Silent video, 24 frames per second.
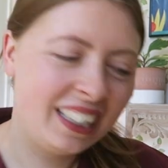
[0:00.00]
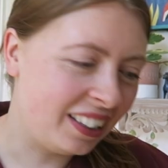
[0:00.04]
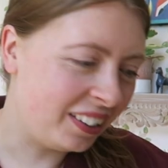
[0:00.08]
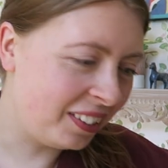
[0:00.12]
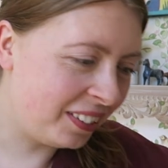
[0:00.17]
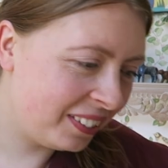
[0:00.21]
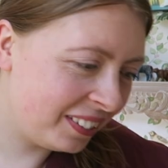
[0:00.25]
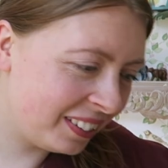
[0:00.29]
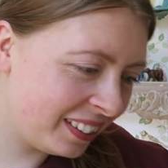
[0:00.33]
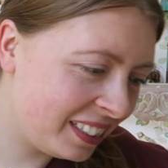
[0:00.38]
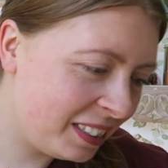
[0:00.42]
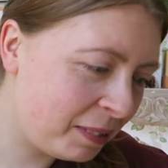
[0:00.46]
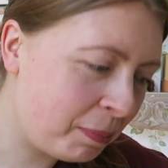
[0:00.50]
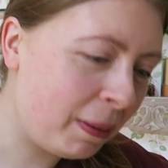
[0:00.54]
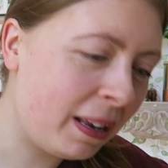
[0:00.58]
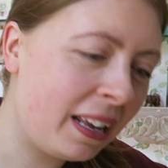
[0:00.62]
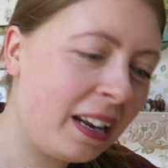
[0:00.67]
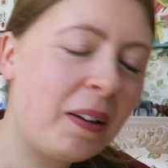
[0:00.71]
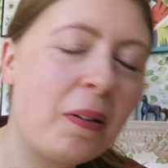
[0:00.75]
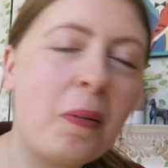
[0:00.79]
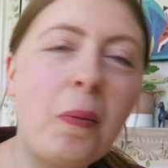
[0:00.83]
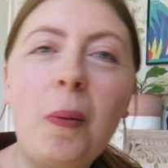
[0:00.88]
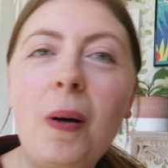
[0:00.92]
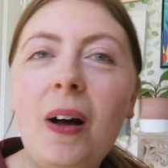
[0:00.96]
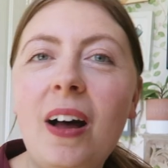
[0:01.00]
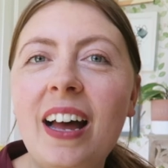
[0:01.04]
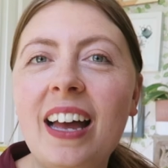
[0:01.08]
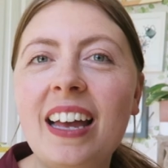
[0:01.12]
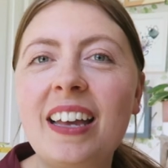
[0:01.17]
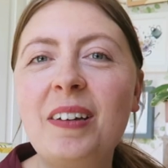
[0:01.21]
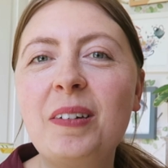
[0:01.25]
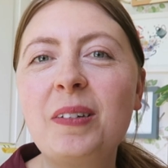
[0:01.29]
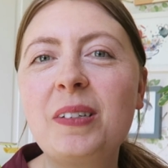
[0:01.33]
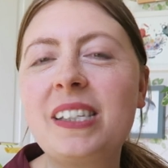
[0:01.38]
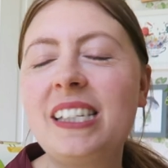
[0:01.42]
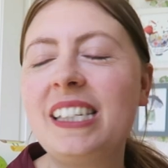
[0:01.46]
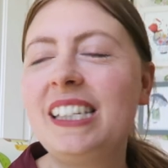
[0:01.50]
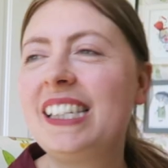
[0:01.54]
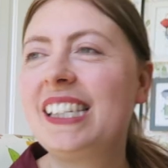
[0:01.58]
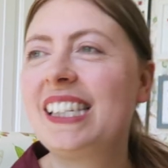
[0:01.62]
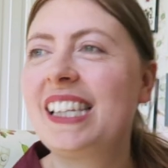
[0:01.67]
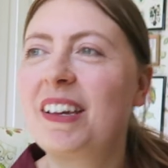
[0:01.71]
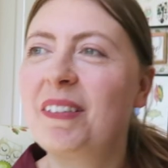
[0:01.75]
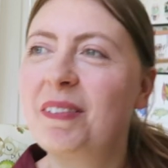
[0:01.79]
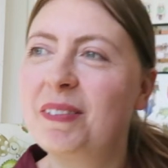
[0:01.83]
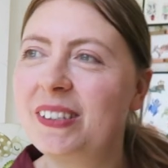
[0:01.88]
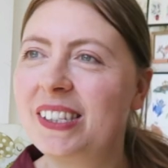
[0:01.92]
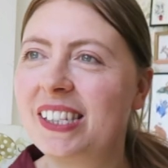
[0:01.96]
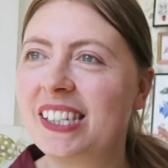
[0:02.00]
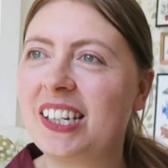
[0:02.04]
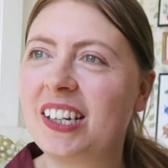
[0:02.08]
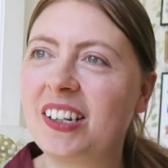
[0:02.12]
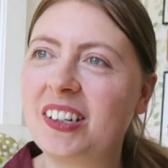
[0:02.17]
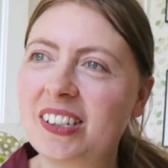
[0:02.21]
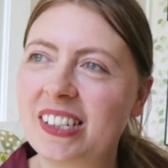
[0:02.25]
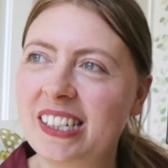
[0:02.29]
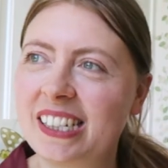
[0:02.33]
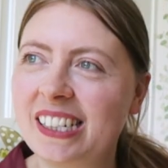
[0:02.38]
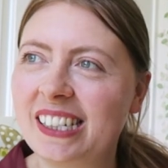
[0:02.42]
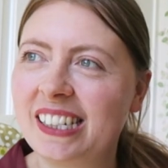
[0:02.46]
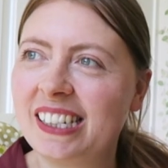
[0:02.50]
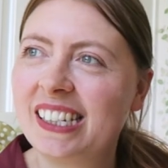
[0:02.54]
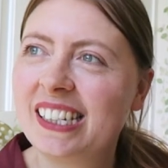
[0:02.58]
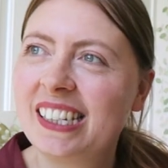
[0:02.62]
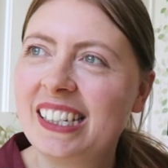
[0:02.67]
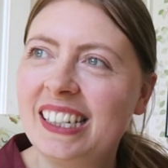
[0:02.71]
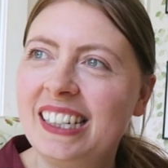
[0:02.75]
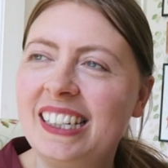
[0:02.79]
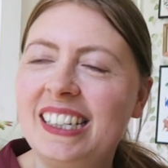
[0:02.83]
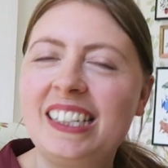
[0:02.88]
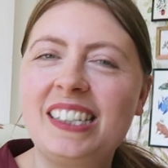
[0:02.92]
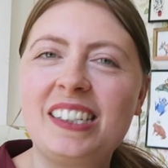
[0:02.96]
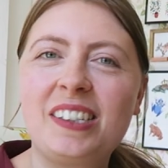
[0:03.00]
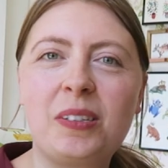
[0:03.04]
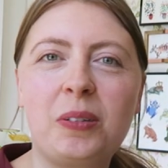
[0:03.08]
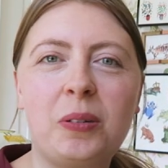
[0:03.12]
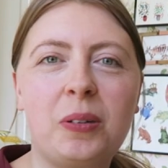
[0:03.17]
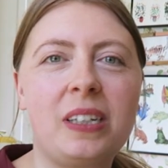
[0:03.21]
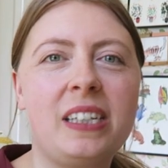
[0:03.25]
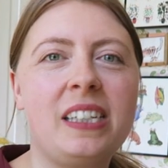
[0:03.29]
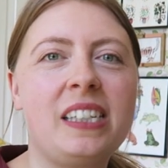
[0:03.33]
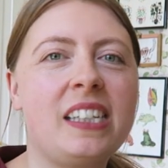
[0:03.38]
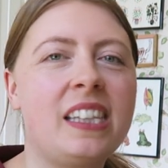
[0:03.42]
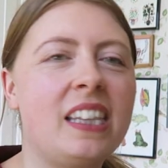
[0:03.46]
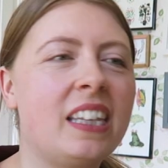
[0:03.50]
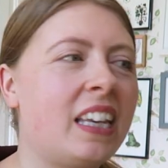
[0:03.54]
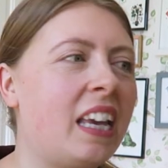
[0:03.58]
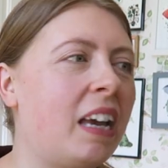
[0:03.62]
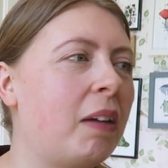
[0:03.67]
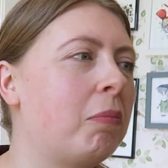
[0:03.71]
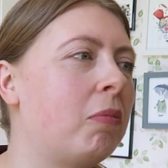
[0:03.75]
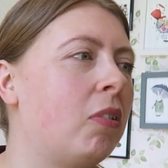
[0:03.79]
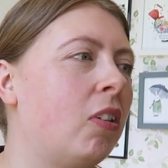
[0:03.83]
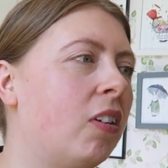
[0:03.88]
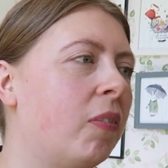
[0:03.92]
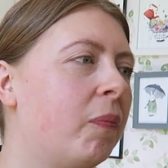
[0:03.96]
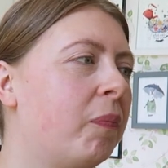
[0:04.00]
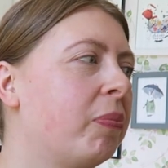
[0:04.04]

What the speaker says: Oh, it's been a while since I've started talking to the camera